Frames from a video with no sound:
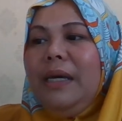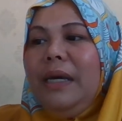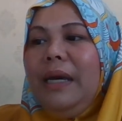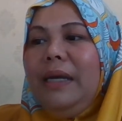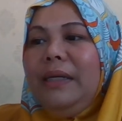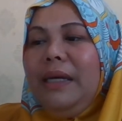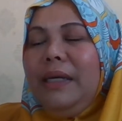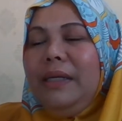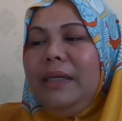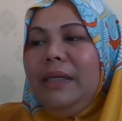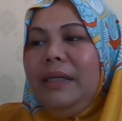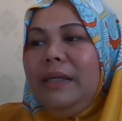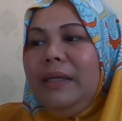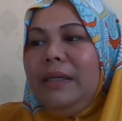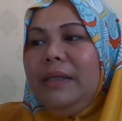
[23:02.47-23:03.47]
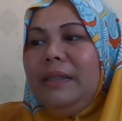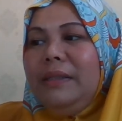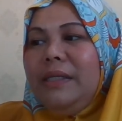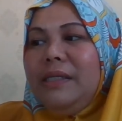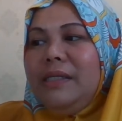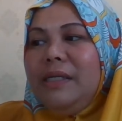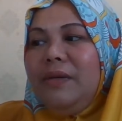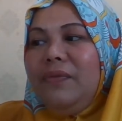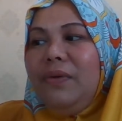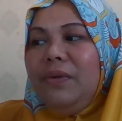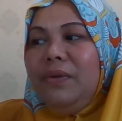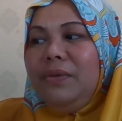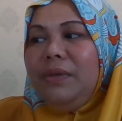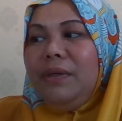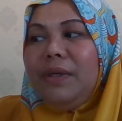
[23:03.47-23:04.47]
and then does it
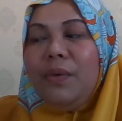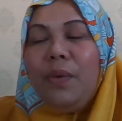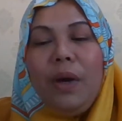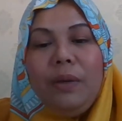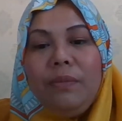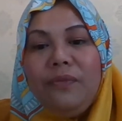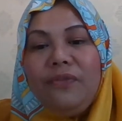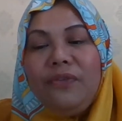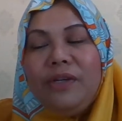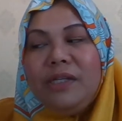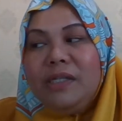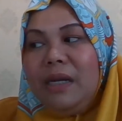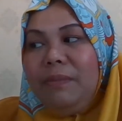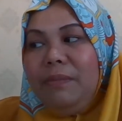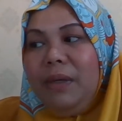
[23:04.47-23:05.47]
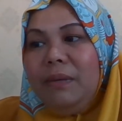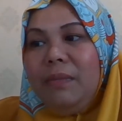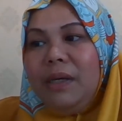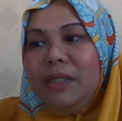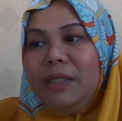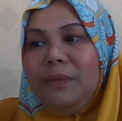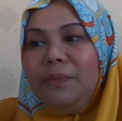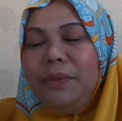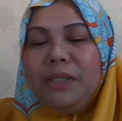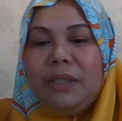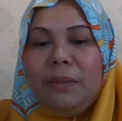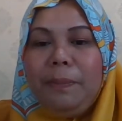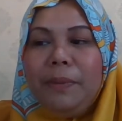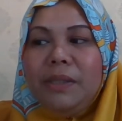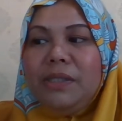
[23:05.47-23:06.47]
follow the requirement for Islamic marketing
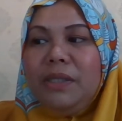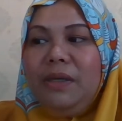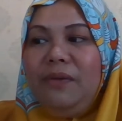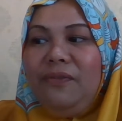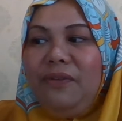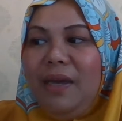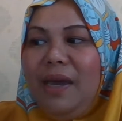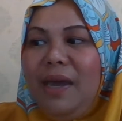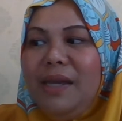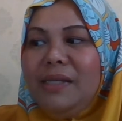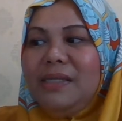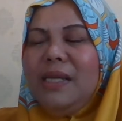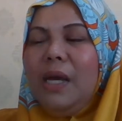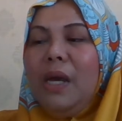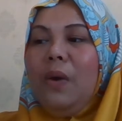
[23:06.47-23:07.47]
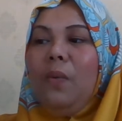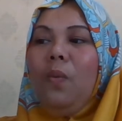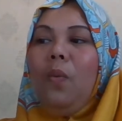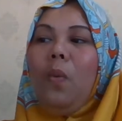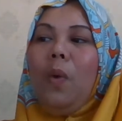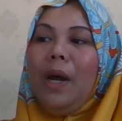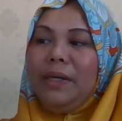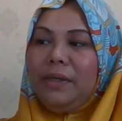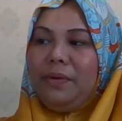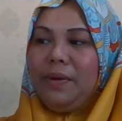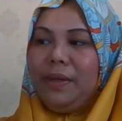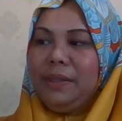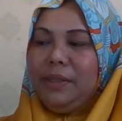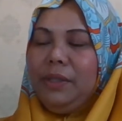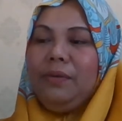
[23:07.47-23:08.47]
principles? If yes, what
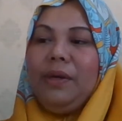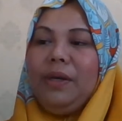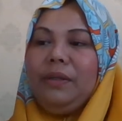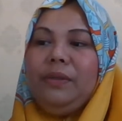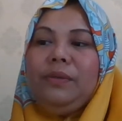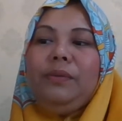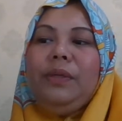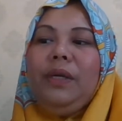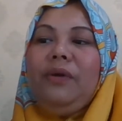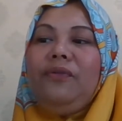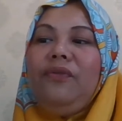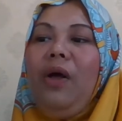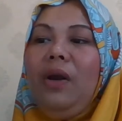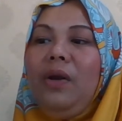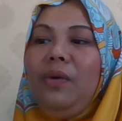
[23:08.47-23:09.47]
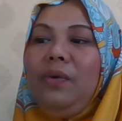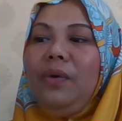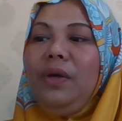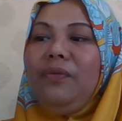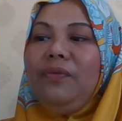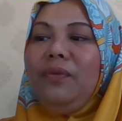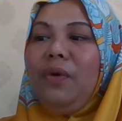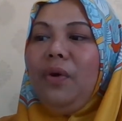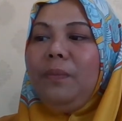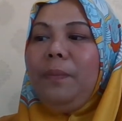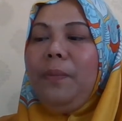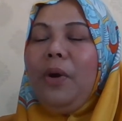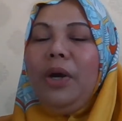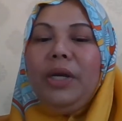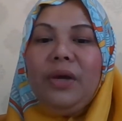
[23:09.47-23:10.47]
criteria do they follow? If not,
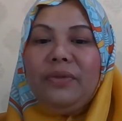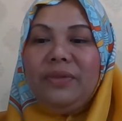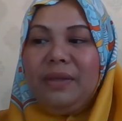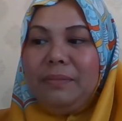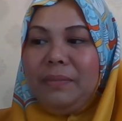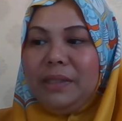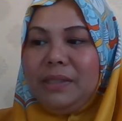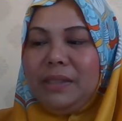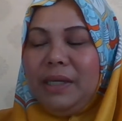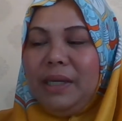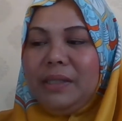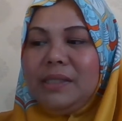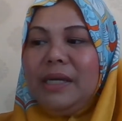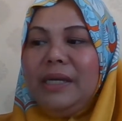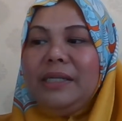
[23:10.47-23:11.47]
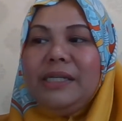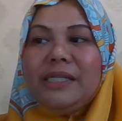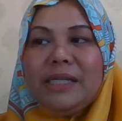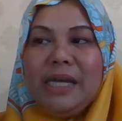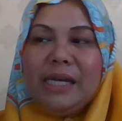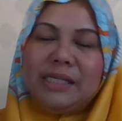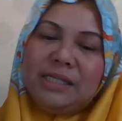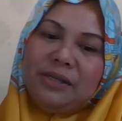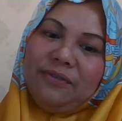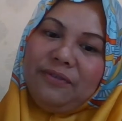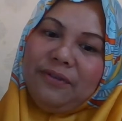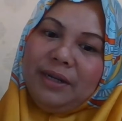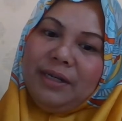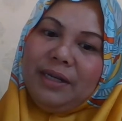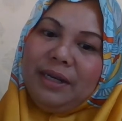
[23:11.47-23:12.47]
point out the mistakes and discuss your
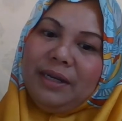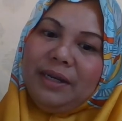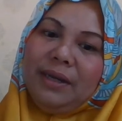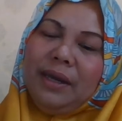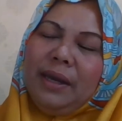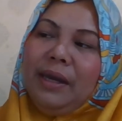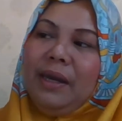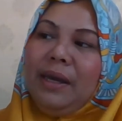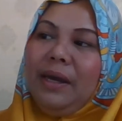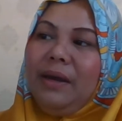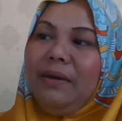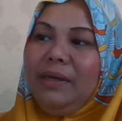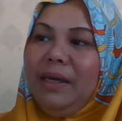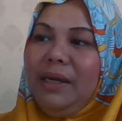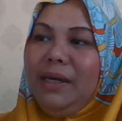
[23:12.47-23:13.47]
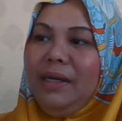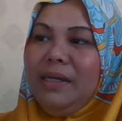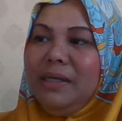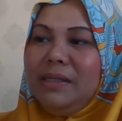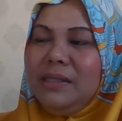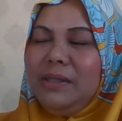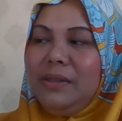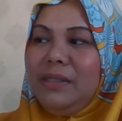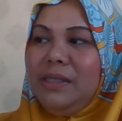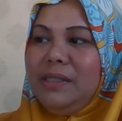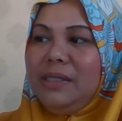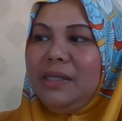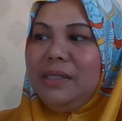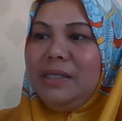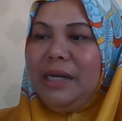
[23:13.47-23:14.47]
finding. Okay, so
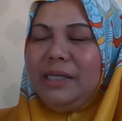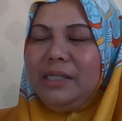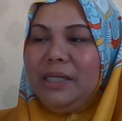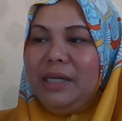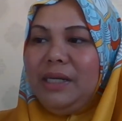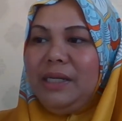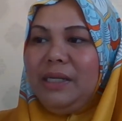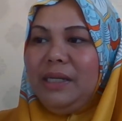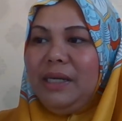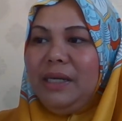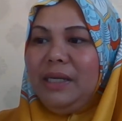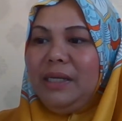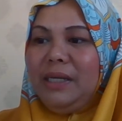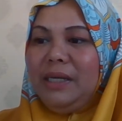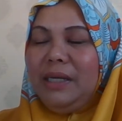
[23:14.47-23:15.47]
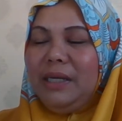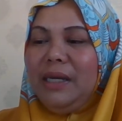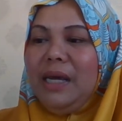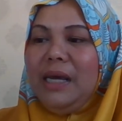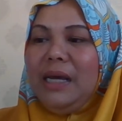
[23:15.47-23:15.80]
this is actually the